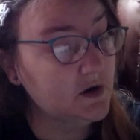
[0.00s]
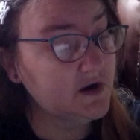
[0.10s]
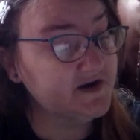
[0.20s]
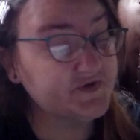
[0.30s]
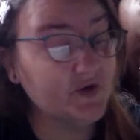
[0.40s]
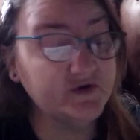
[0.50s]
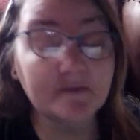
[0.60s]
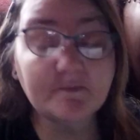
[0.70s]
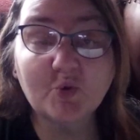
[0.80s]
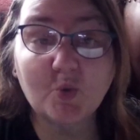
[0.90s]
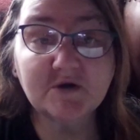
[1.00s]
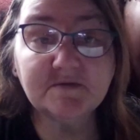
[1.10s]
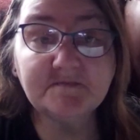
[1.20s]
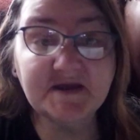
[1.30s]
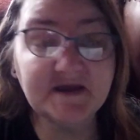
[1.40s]
it's a number 1
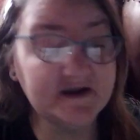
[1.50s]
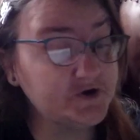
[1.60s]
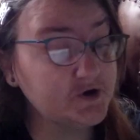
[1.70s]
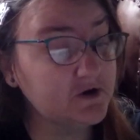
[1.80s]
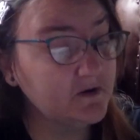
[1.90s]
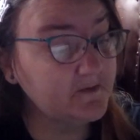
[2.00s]
beginner.